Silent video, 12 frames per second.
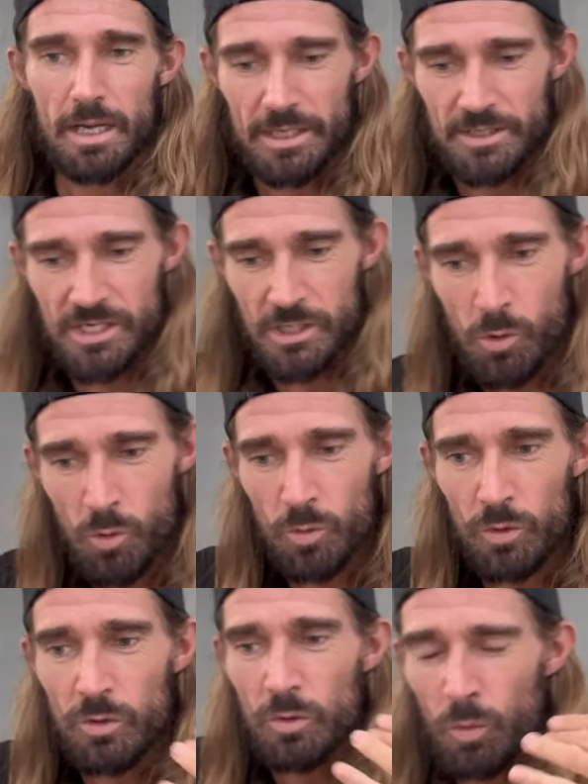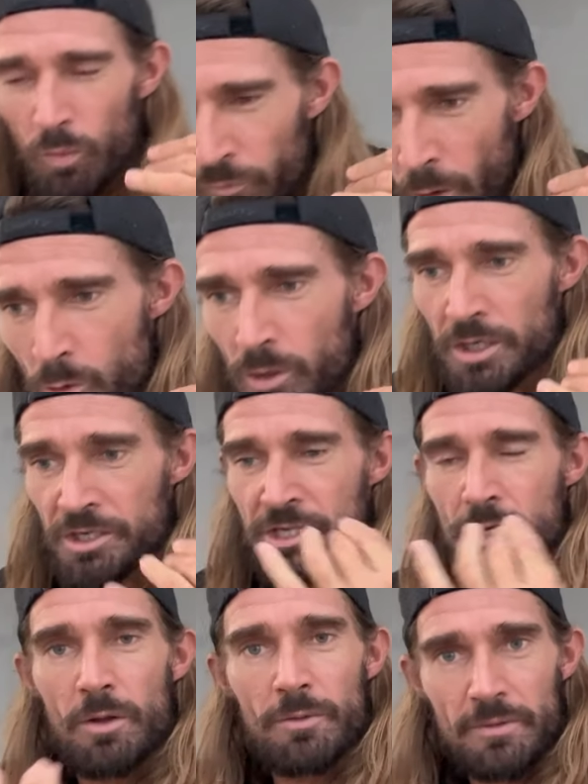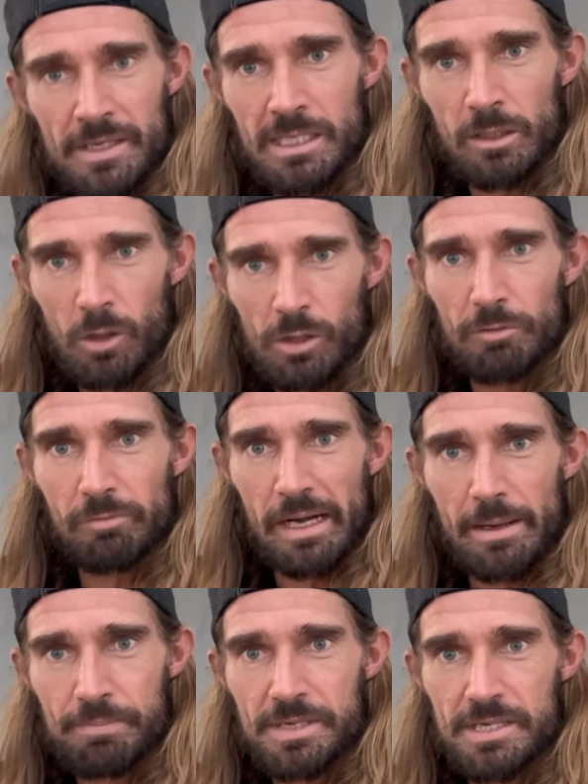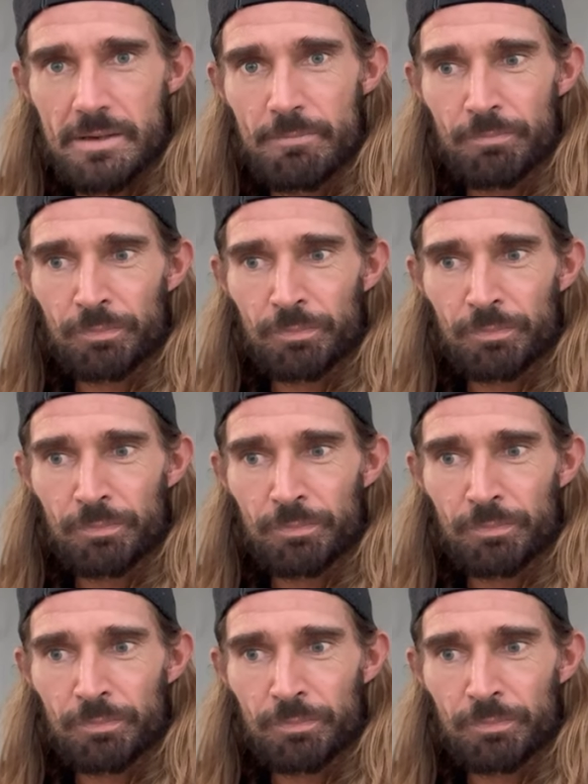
And so focus on these longer reps.